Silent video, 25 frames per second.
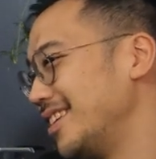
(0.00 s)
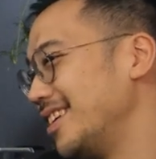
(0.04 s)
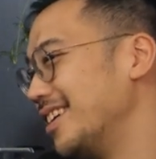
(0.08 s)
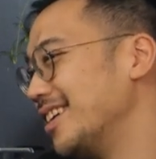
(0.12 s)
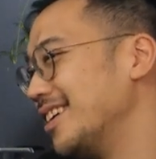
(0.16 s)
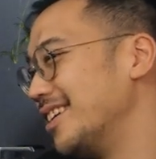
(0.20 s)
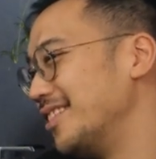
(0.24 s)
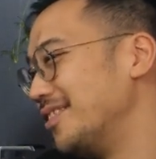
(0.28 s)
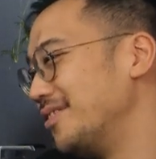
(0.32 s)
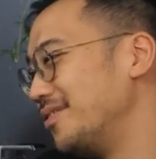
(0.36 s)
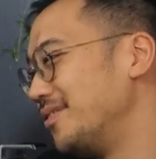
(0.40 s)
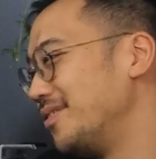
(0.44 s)

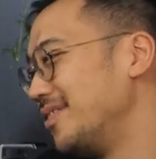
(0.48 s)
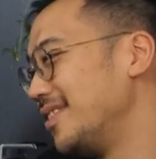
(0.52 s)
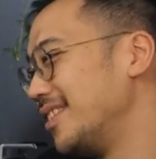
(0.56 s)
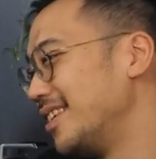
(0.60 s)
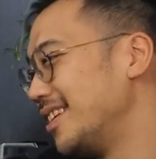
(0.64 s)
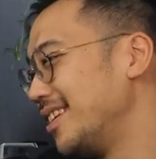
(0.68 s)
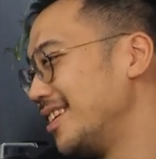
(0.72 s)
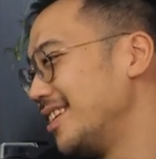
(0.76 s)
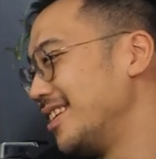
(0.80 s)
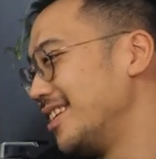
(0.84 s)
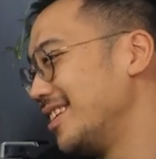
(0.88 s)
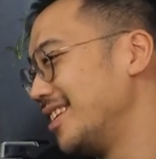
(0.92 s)
Yeah,
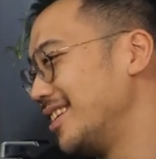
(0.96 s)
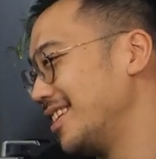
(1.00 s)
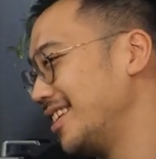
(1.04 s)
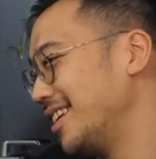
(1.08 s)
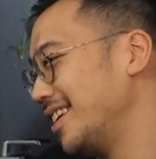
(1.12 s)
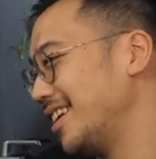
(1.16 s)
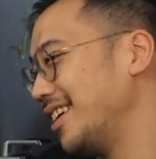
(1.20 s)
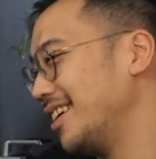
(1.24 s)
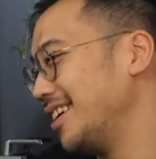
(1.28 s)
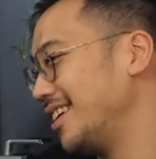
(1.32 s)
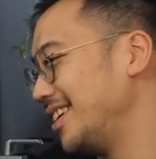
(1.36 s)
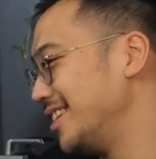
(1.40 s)

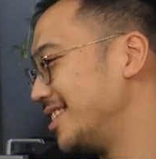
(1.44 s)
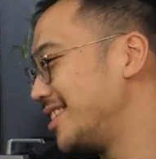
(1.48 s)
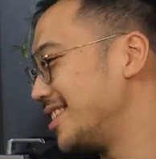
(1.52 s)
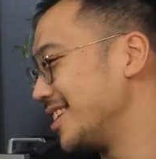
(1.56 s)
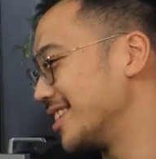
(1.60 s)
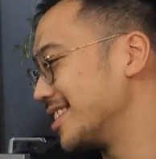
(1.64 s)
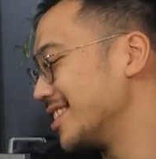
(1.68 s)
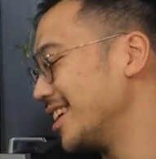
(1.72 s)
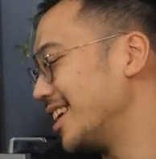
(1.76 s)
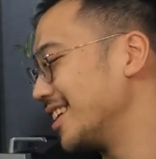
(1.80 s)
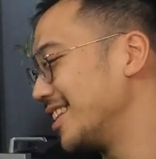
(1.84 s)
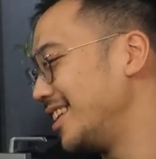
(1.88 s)
it's
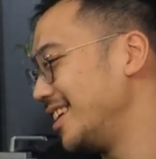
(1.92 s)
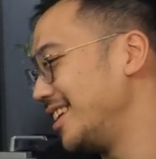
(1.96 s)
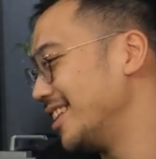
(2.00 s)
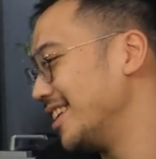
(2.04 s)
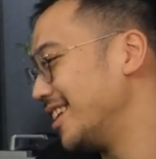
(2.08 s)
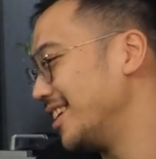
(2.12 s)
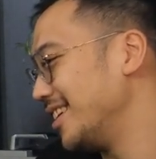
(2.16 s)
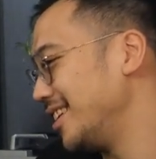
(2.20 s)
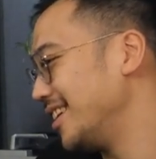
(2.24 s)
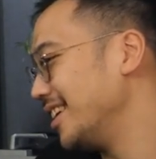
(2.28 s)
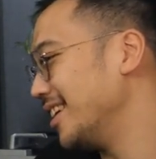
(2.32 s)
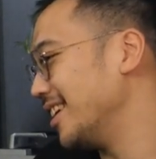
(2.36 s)
exactly
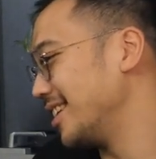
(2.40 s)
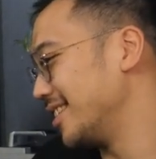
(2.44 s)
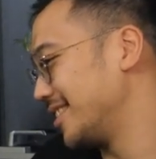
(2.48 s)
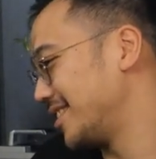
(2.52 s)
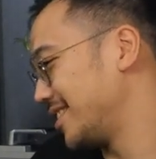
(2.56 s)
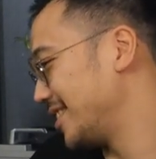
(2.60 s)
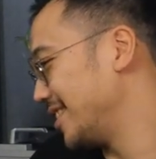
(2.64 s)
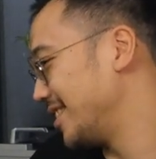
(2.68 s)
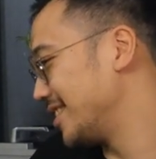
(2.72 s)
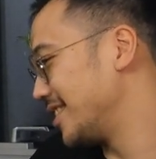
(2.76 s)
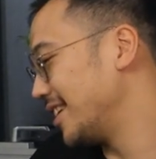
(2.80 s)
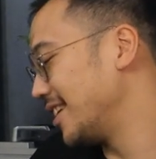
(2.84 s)
like
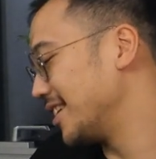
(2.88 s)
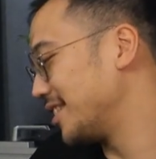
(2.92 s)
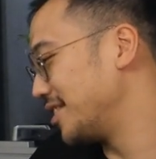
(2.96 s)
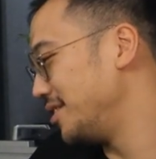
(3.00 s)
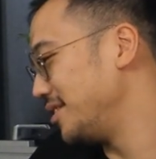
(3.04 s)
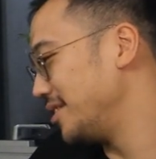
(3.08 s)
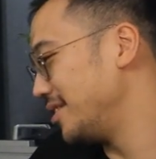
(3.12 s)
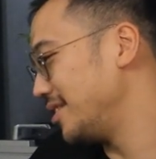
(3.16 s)
it's like